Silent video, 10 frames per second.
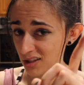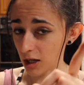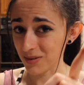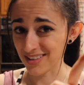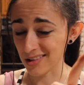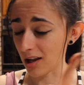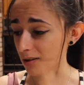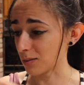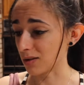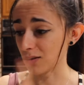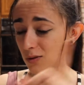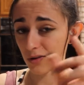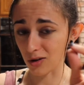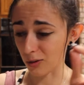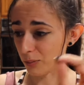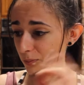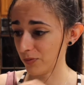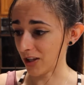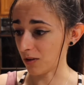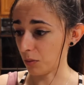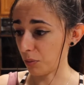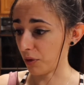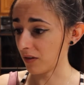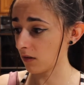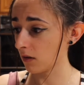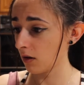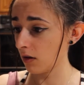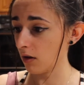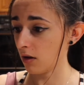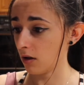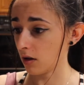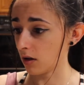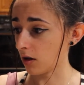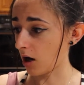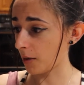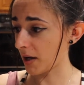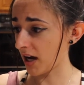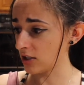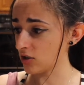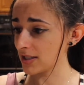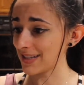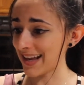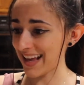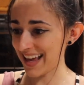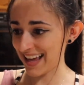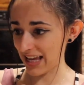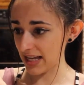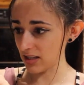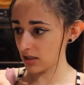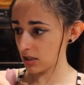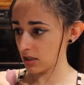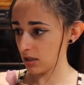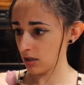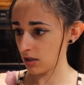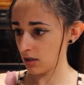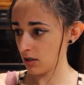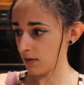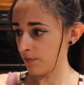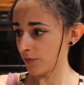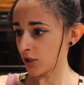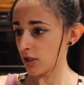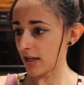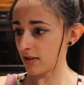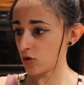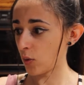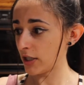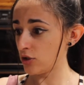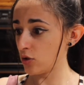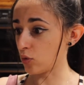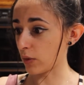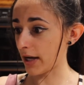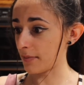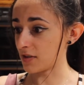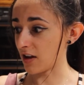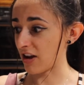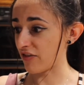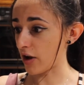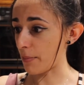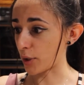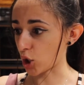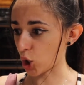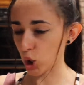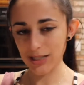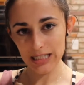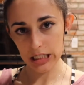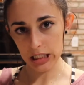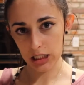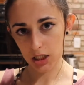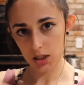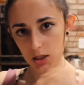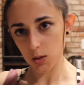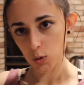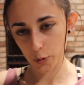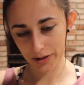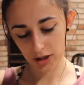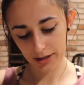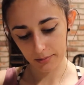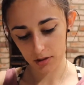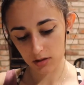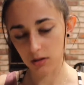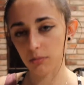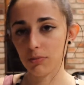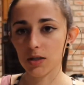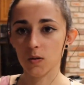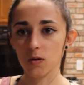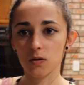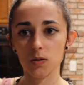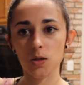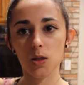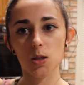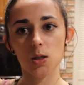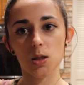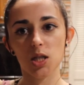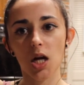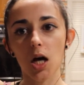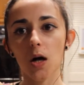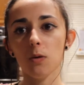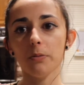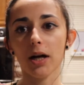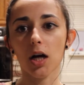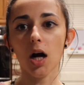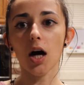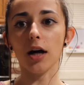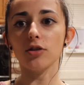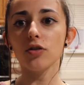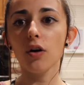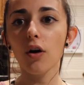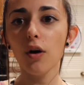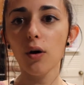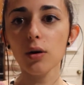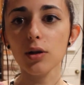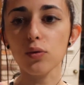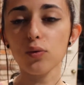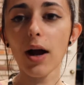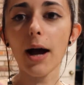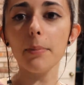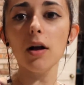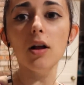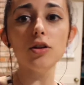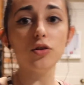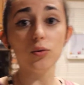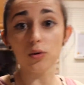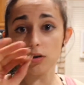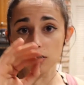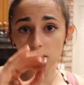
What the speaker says: Gotta be exact with those, you know, decimal points. Carbohydrates, 8. And 22 grams of protein. To build them muscles. Yeah, oh my gosh. Holy crap. Dude,